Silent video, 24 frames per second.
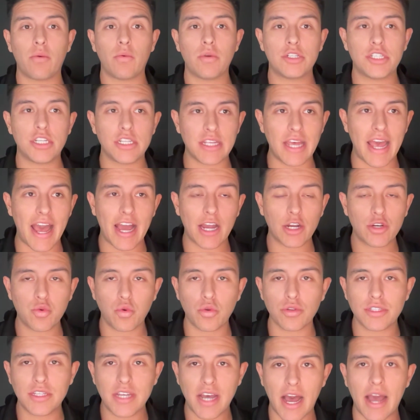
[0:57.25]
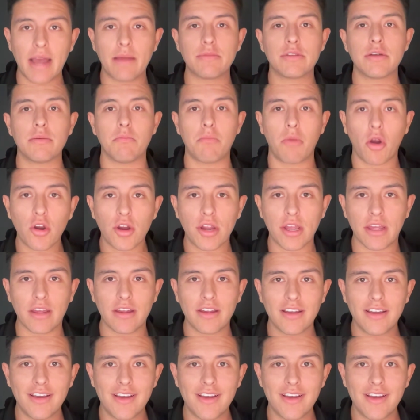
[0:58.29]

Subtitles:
which is actual time to market,